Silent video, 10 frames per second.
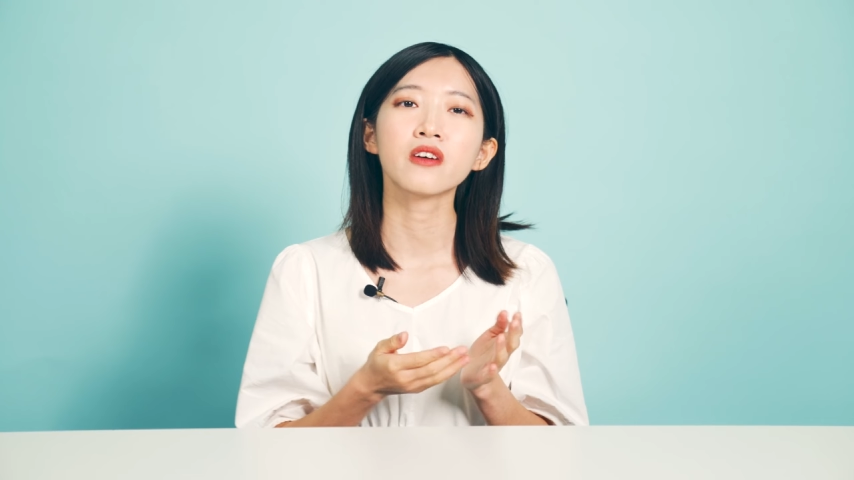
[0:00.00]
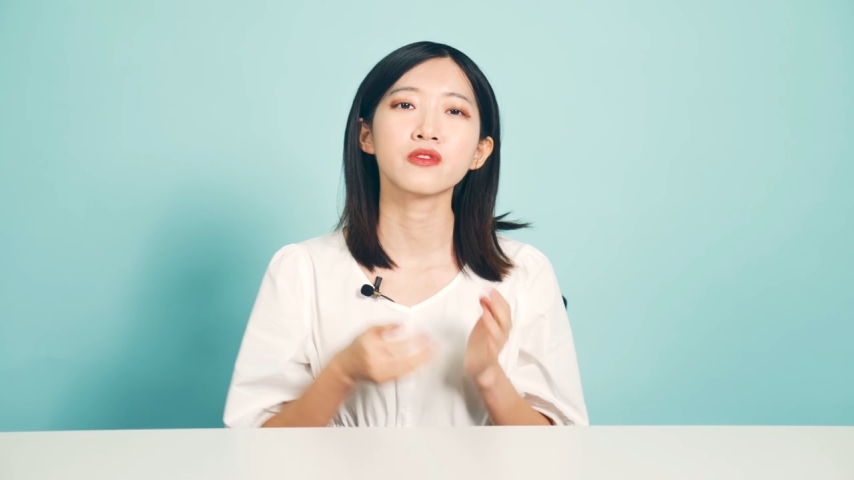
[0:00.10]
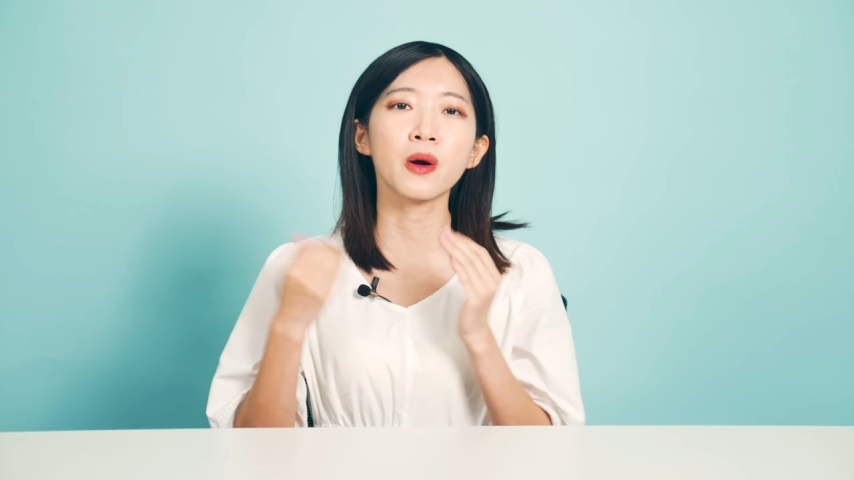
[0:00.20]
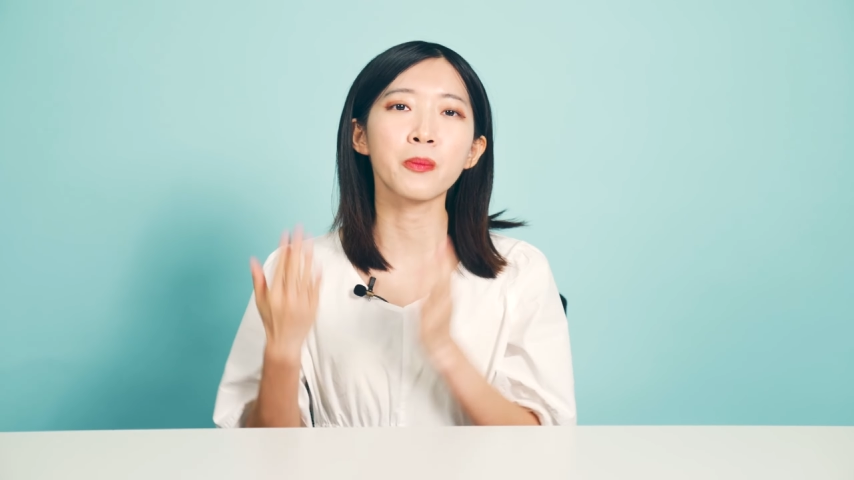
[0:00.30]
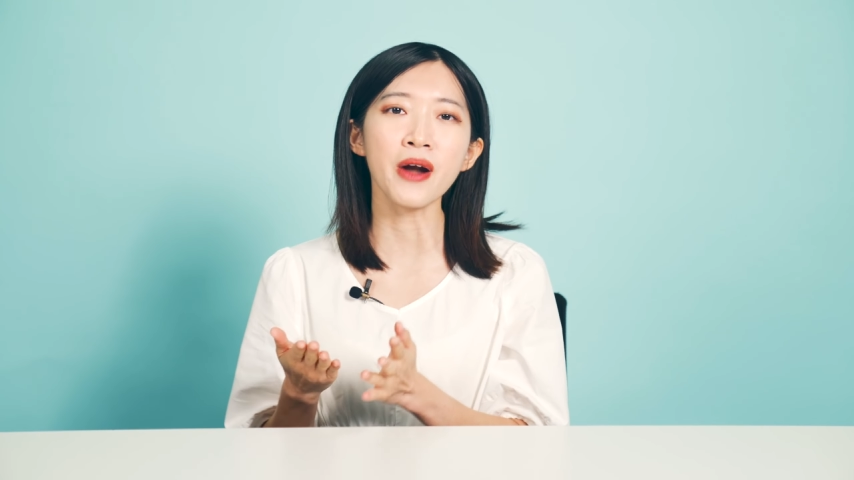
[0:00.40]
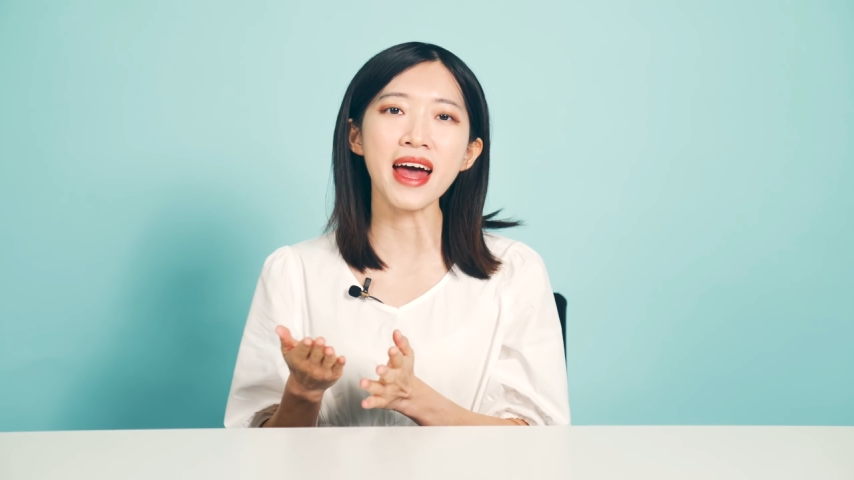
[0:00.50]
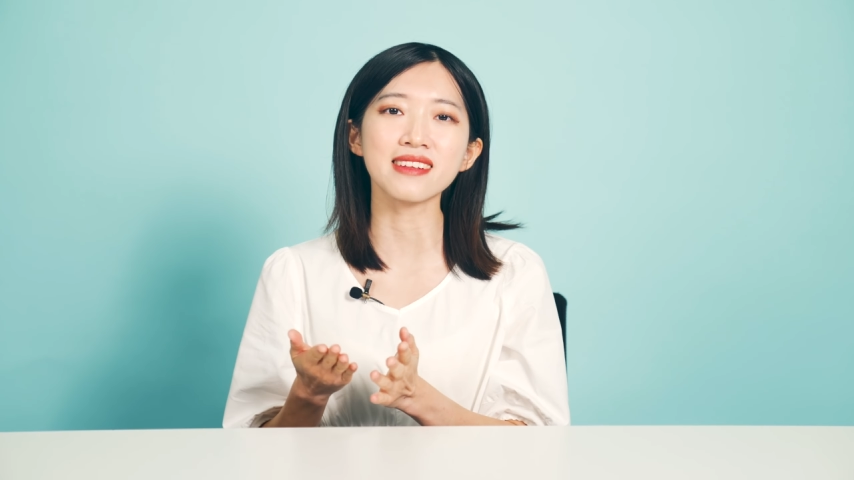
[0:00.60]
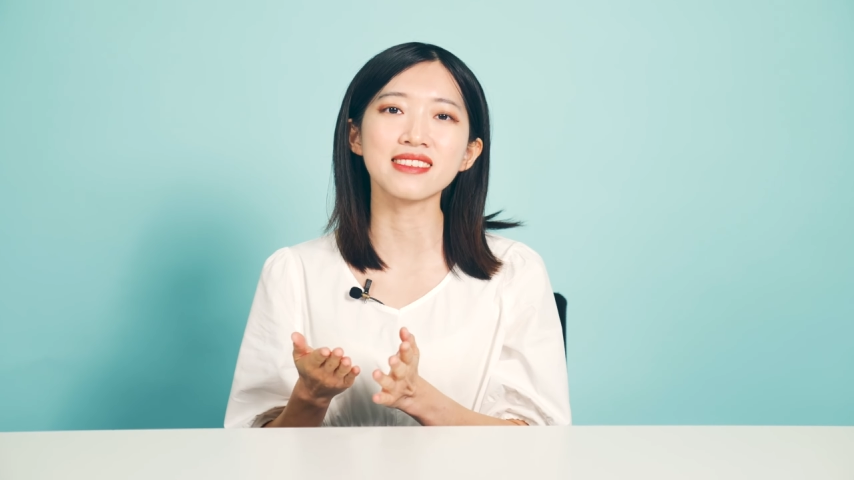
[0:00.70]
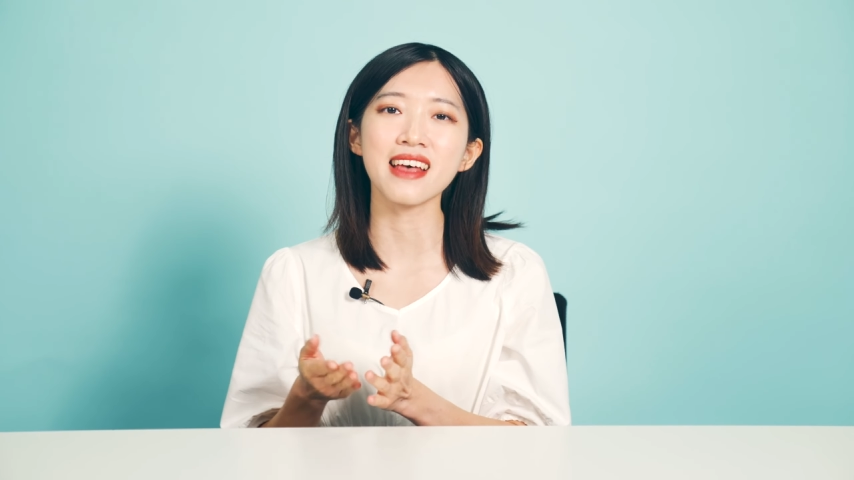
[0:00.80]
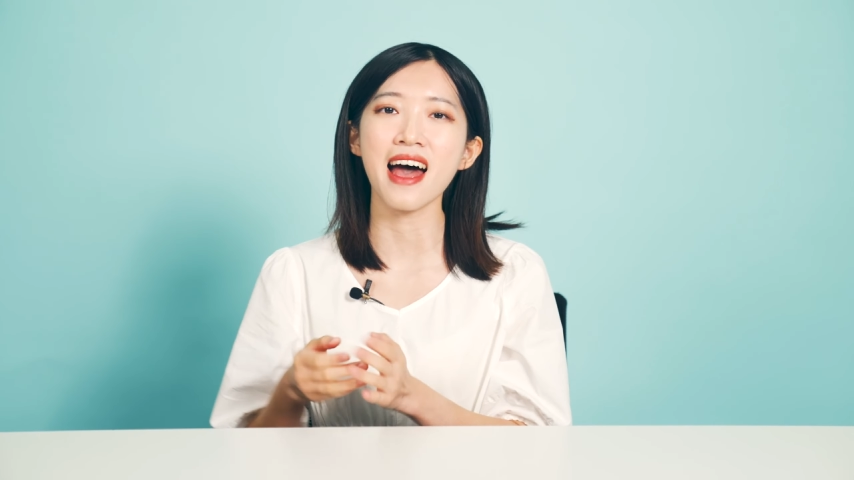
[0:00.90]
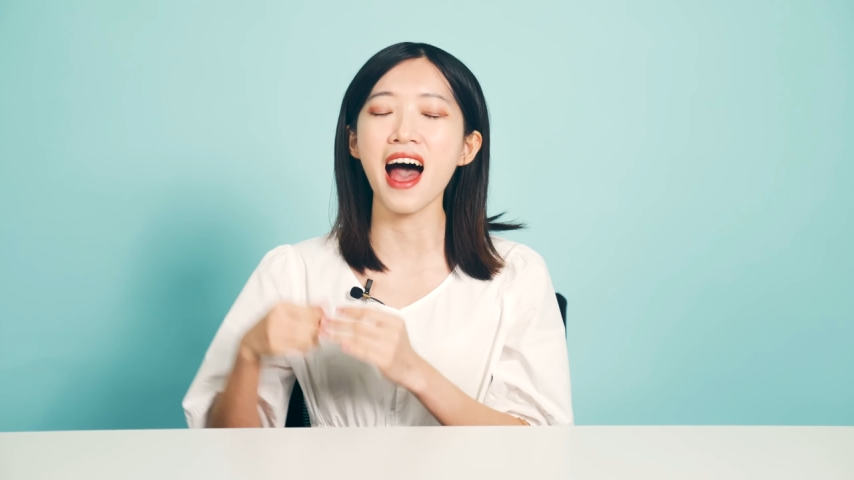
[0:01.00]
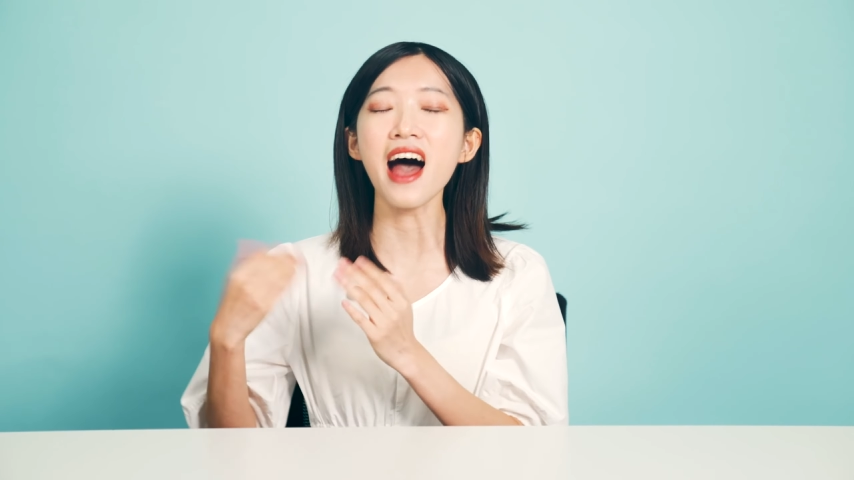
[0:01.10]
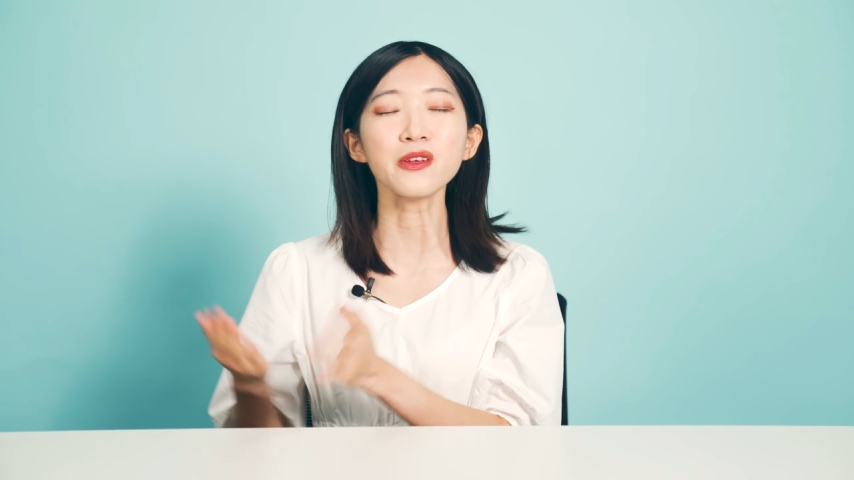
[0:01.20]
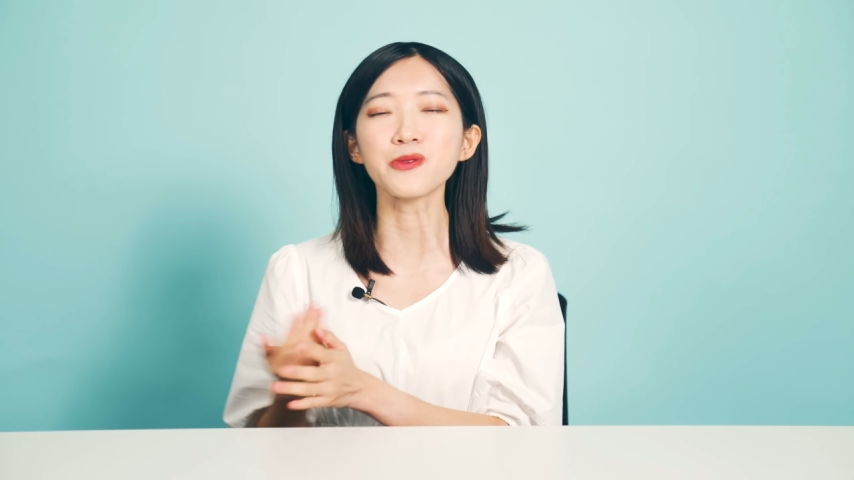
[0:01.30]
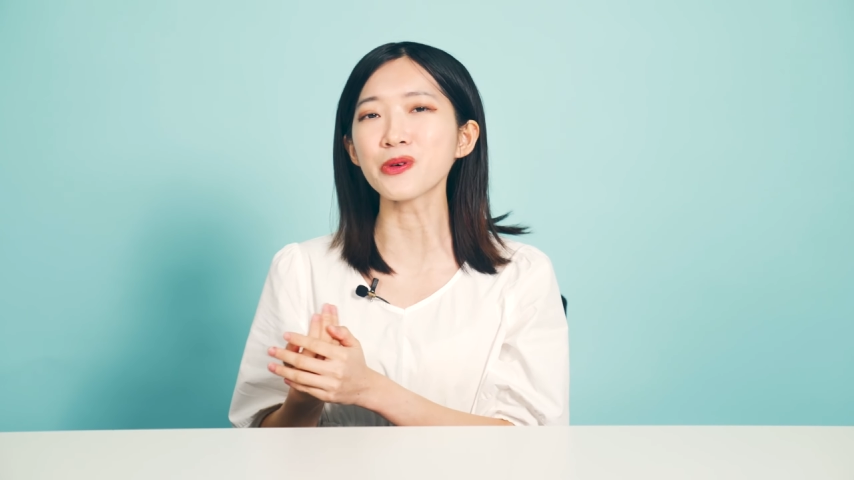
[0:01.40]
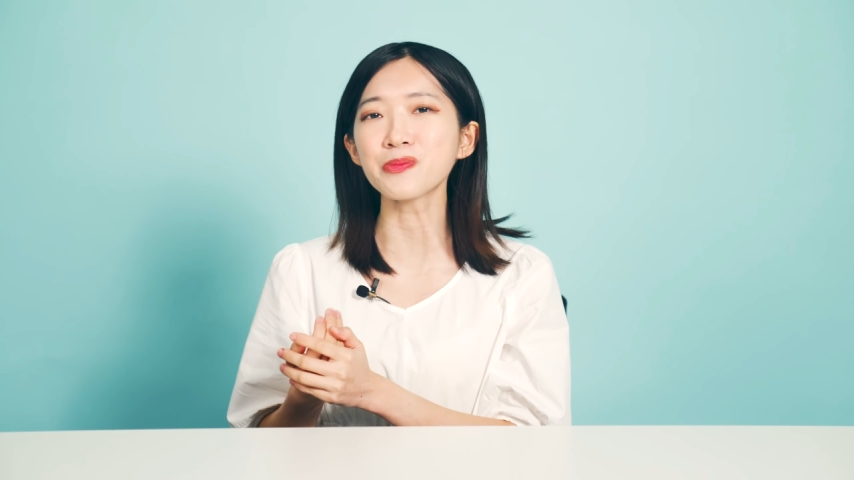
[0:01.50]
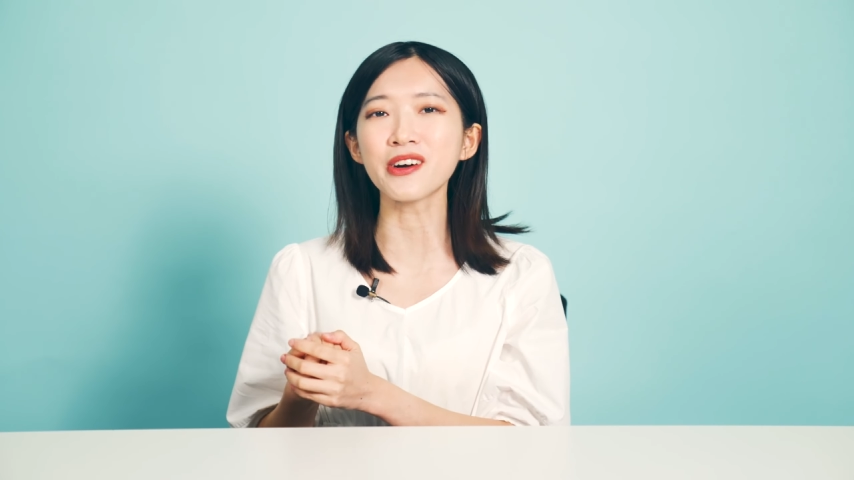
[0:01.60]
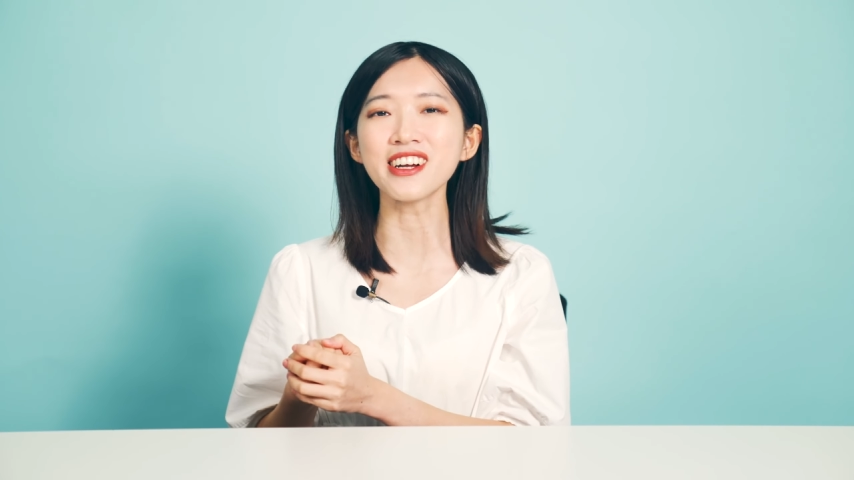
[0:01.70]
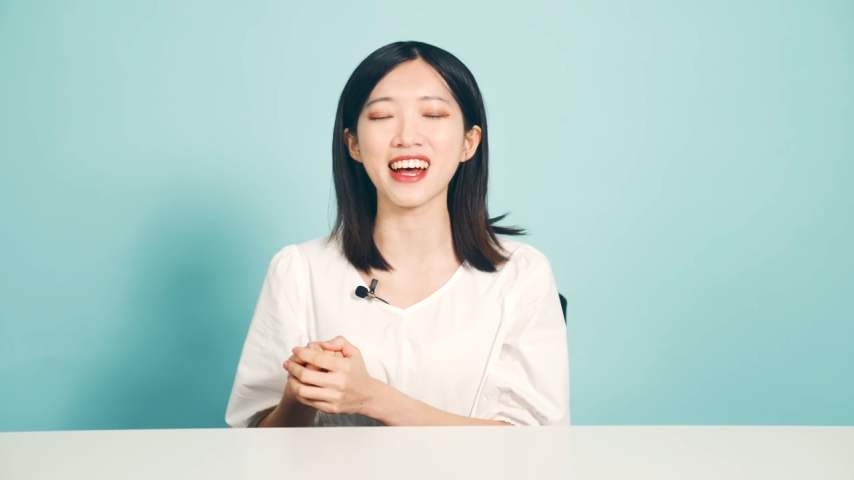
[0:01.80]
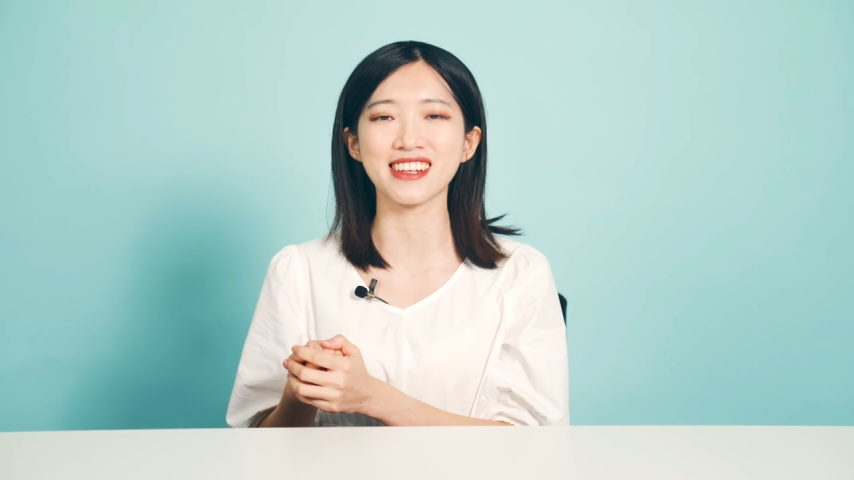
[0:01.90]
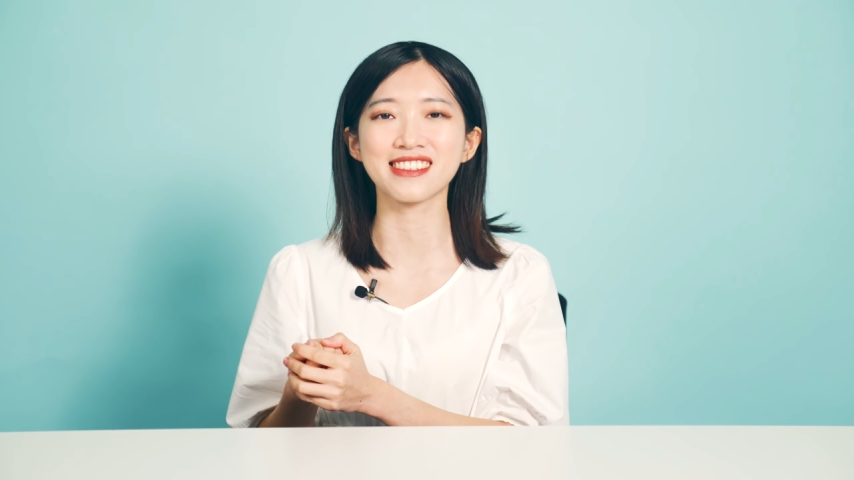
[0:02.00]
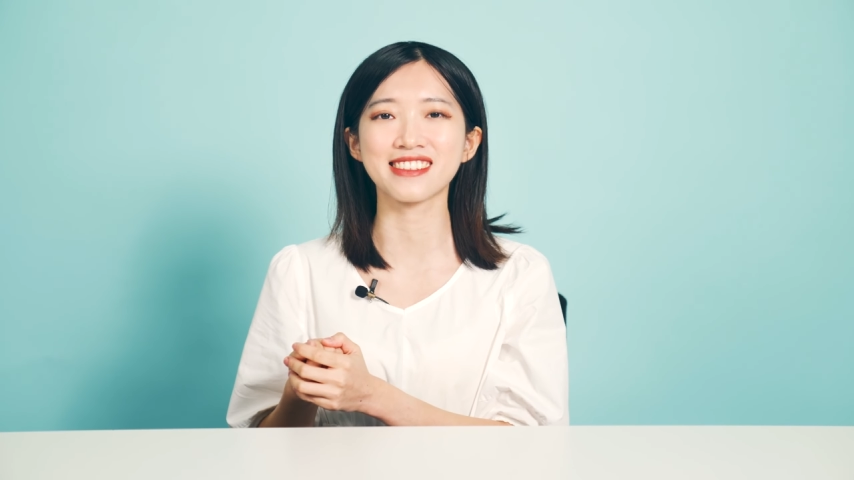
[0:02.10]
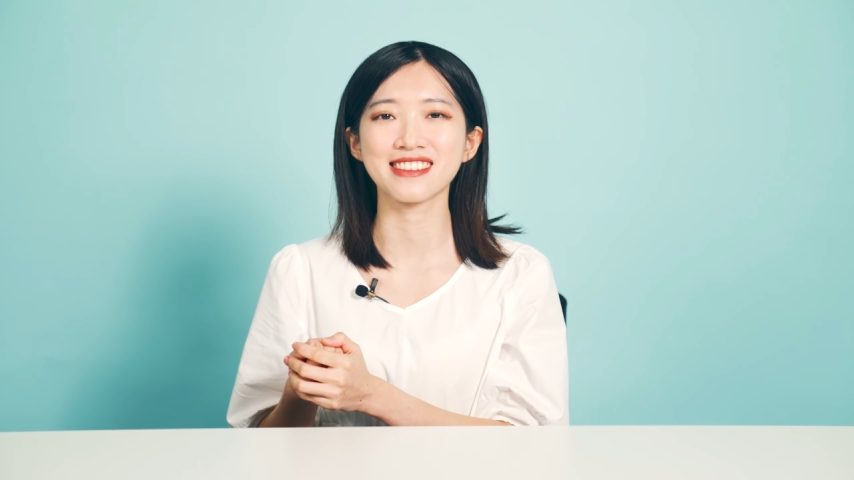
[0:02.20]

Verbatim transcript: your brand, and your product.